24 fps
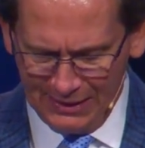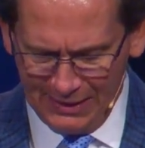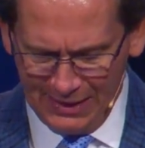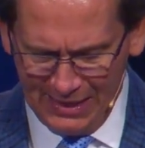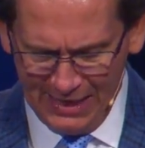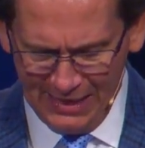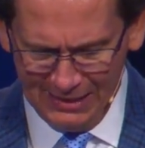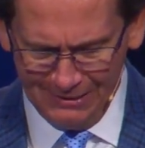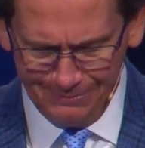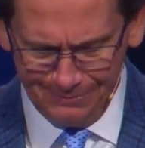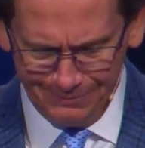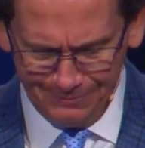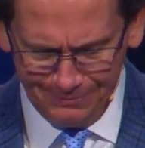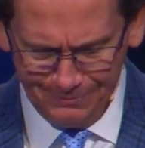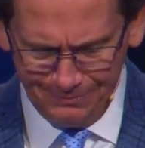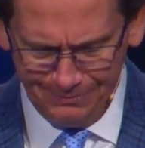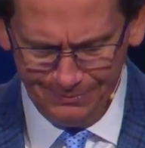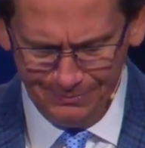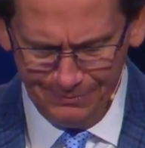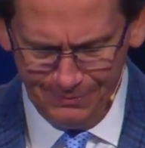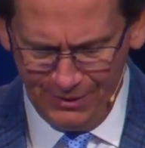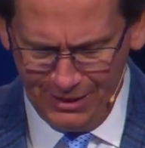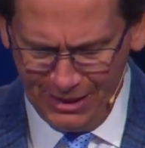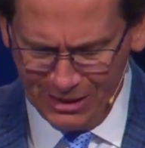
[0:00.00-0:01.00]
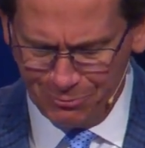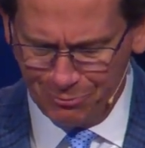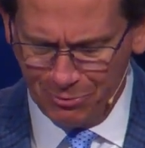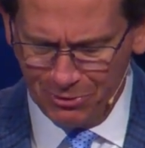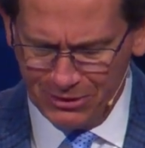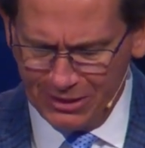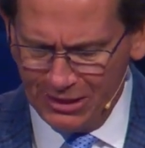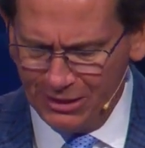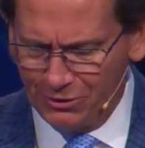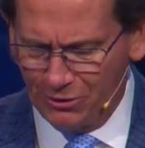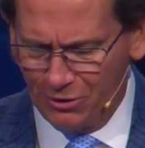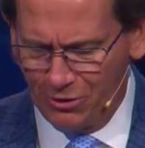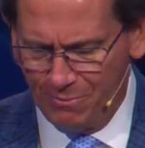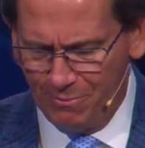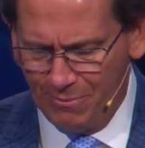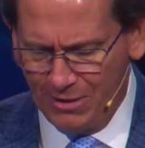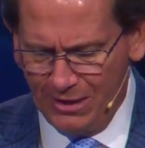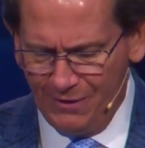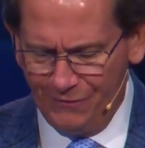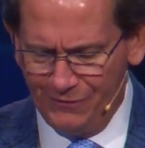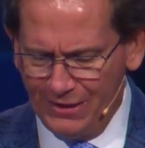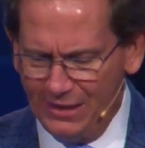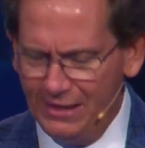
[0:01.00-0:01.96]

And this particular month,